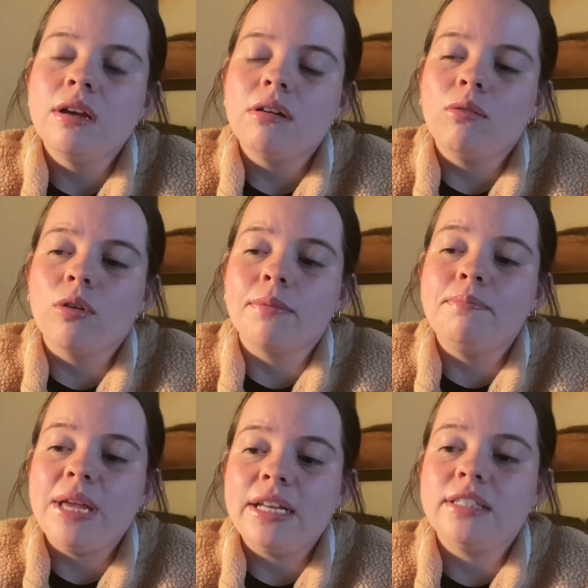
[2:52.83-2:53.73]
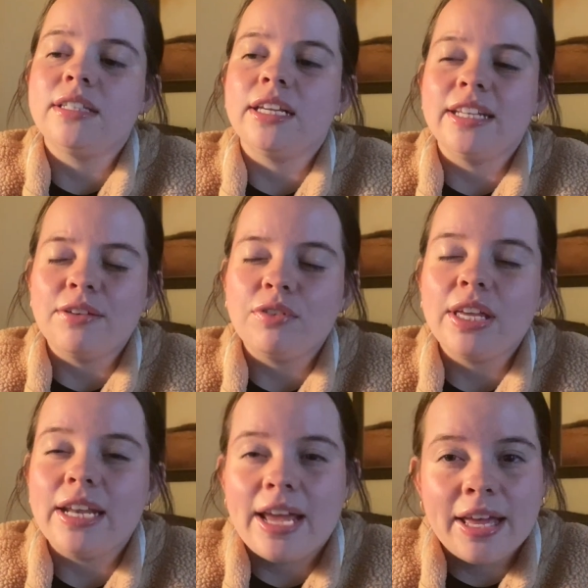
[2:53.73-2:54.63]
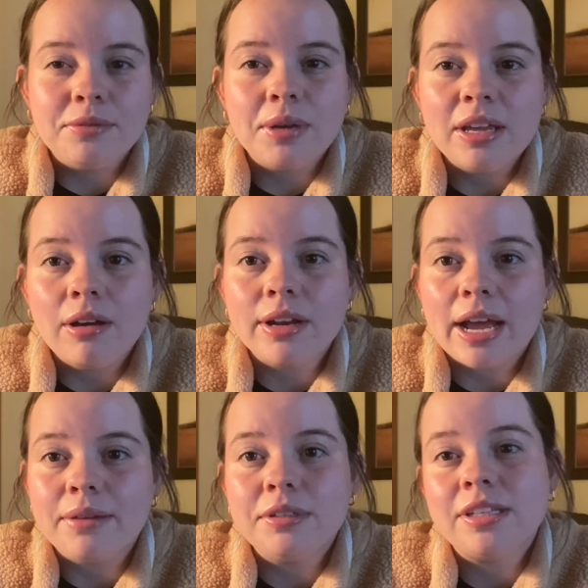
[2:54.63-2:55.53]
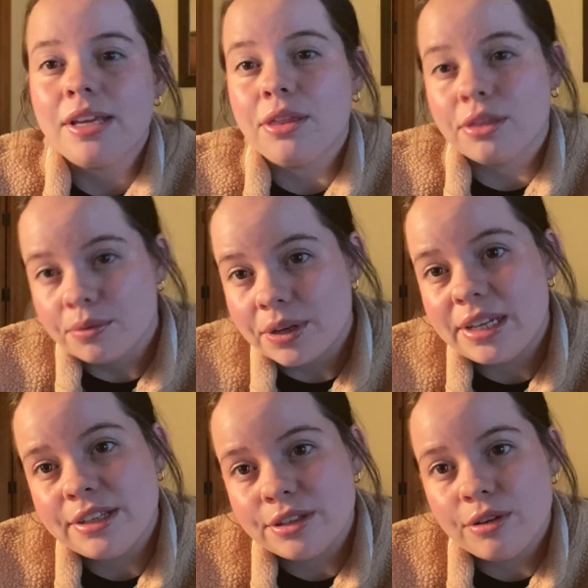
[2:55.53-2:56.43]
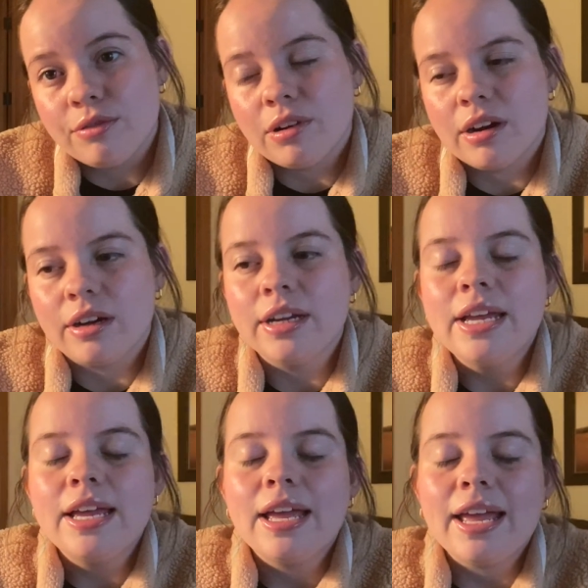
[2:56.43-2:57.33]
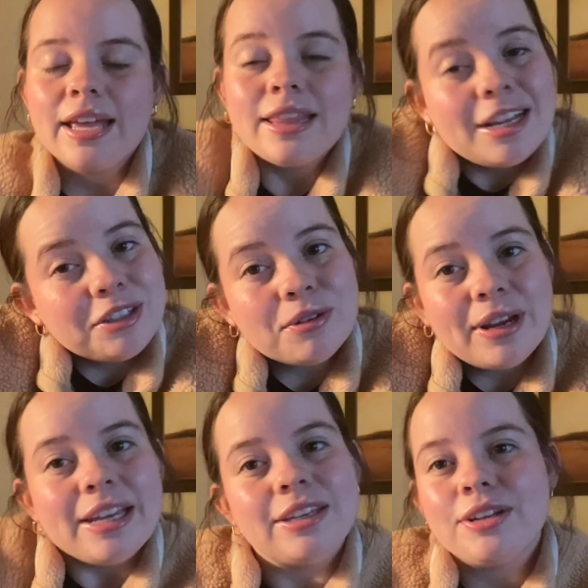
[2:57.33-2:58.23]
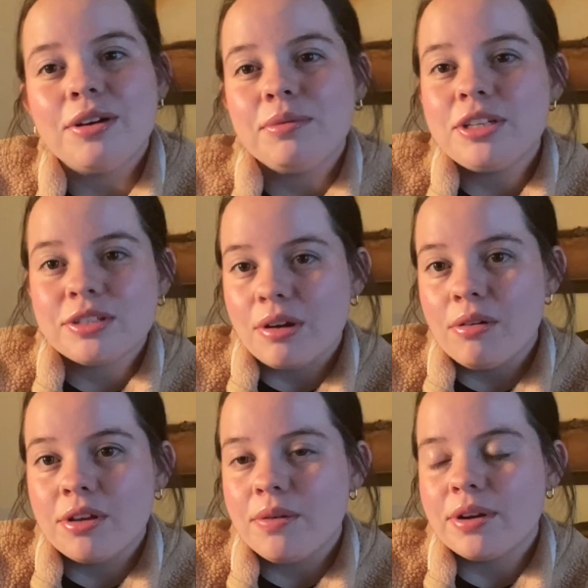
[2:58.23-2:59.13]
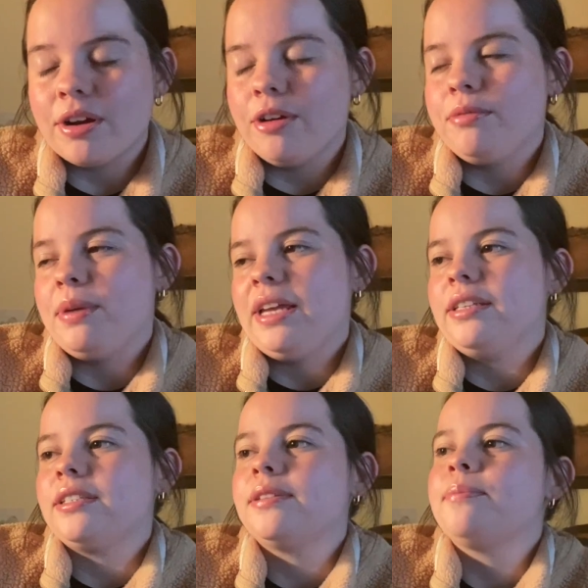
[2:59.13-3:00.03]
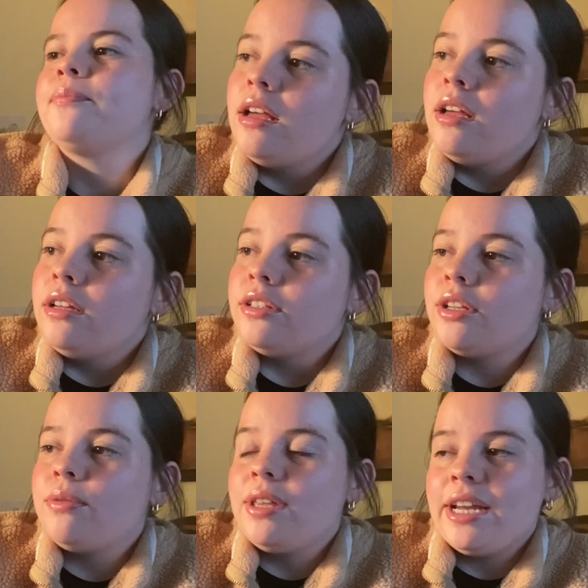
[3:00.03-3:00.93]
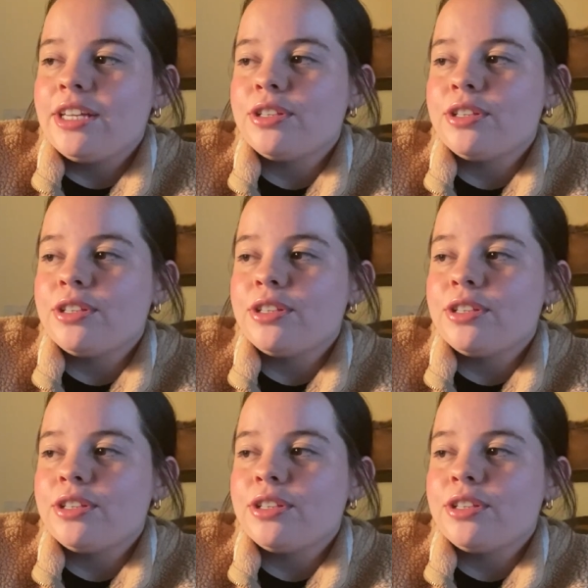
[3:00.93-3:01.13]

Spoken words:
or made significant headway on, I would say 3 so far. And that's great, you know, we just all go at our own pace. So the next